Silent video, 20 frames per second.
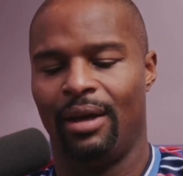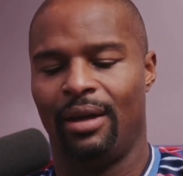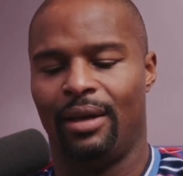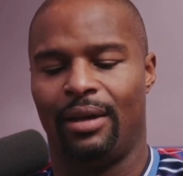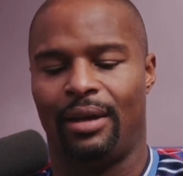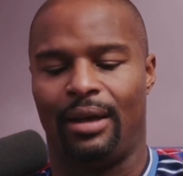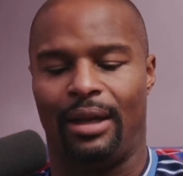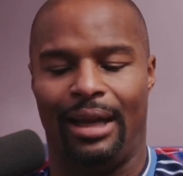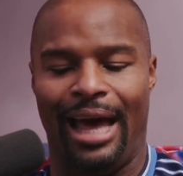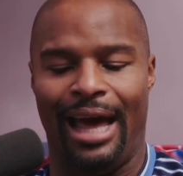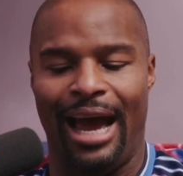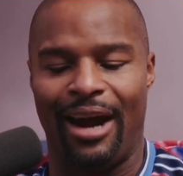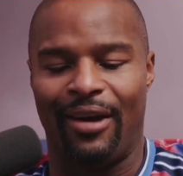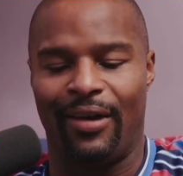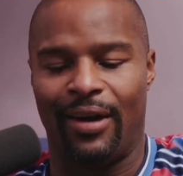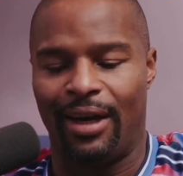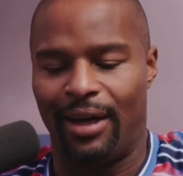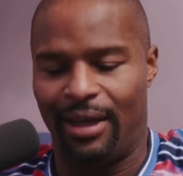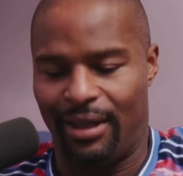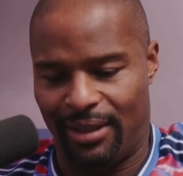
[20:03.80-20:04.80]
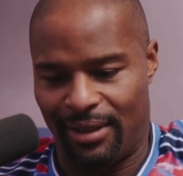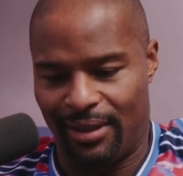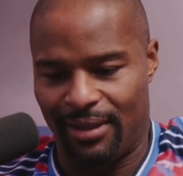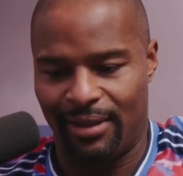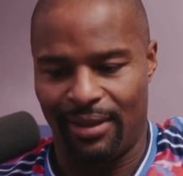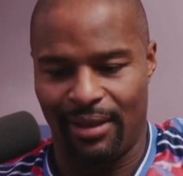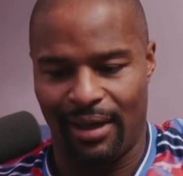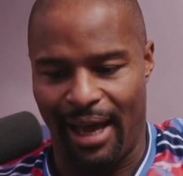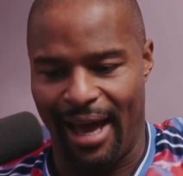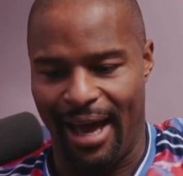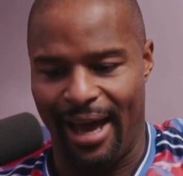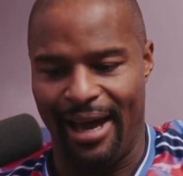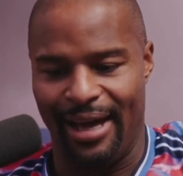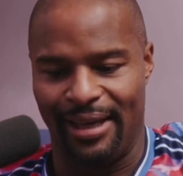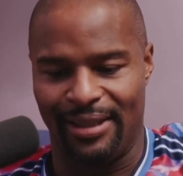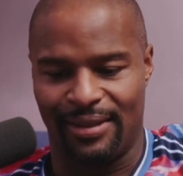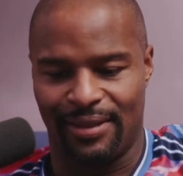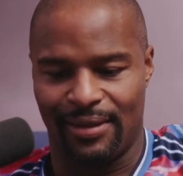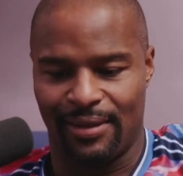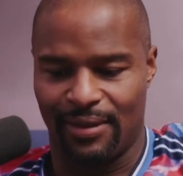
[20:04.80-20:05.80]
Clara
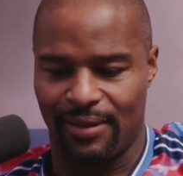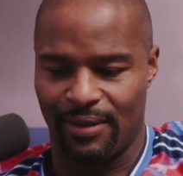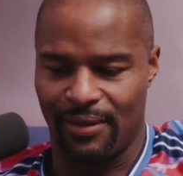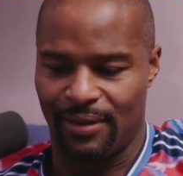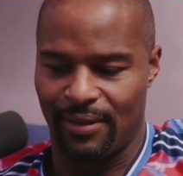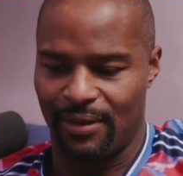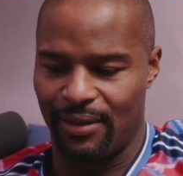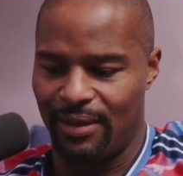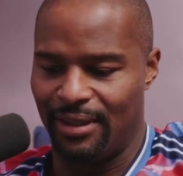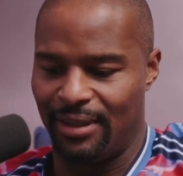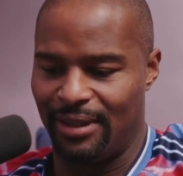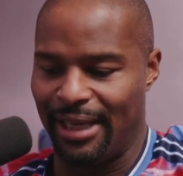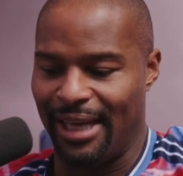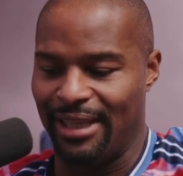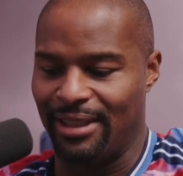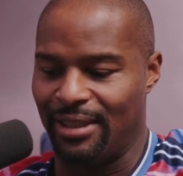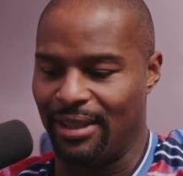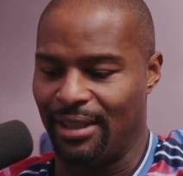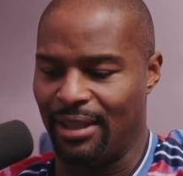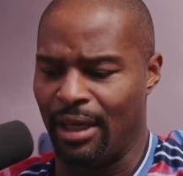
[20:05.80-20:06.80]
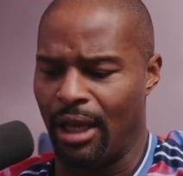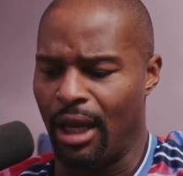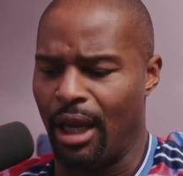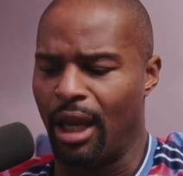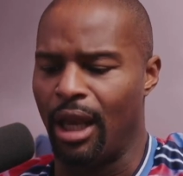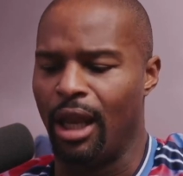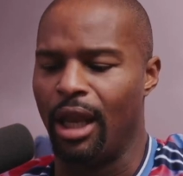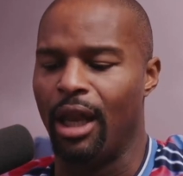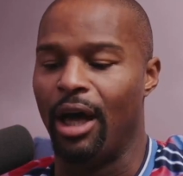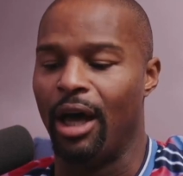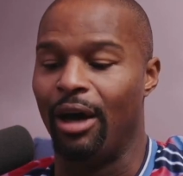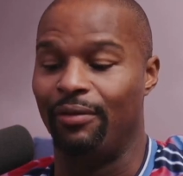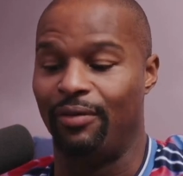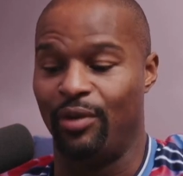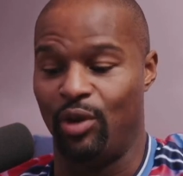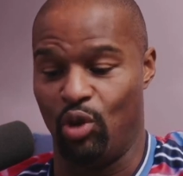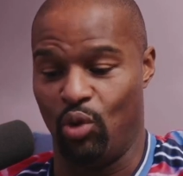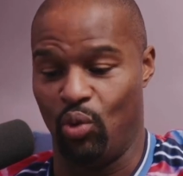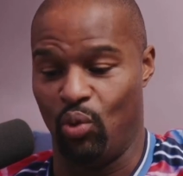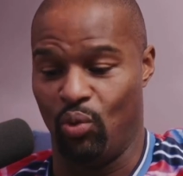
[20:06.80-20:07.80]
asks, Jason, love
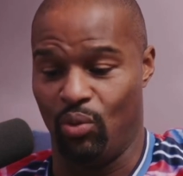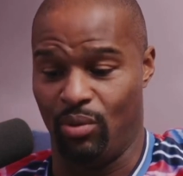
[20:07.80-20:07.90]
you.